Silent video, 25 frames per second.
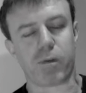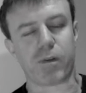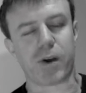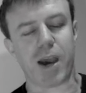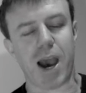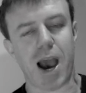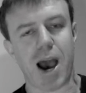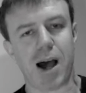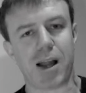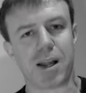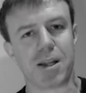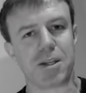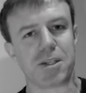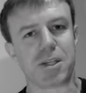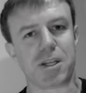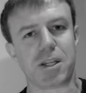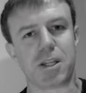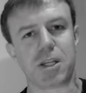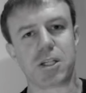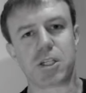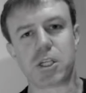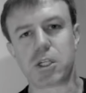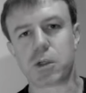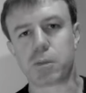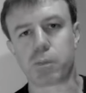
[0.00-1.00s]
of garlands, and
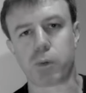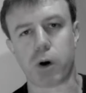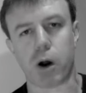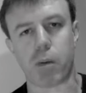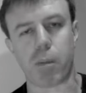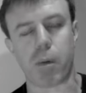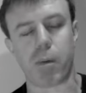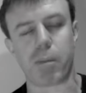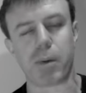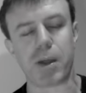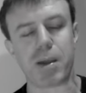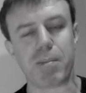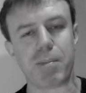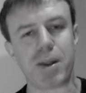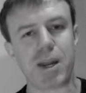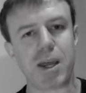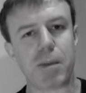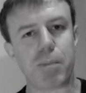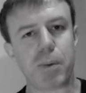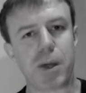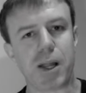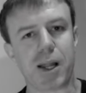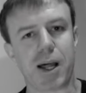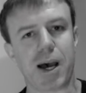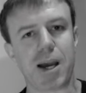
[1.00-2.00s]
this is probably
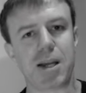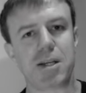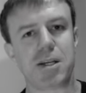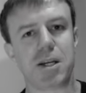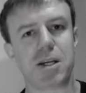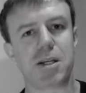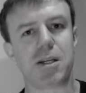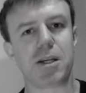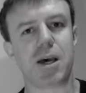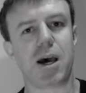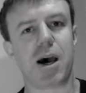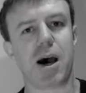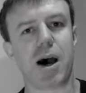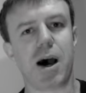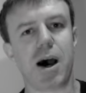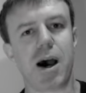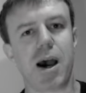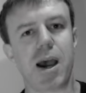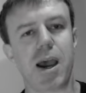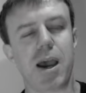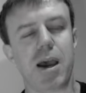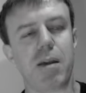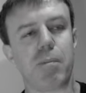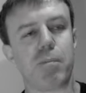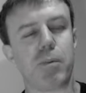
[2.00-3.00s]
manipulated uh,
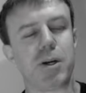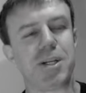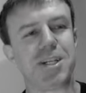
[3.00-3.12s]
and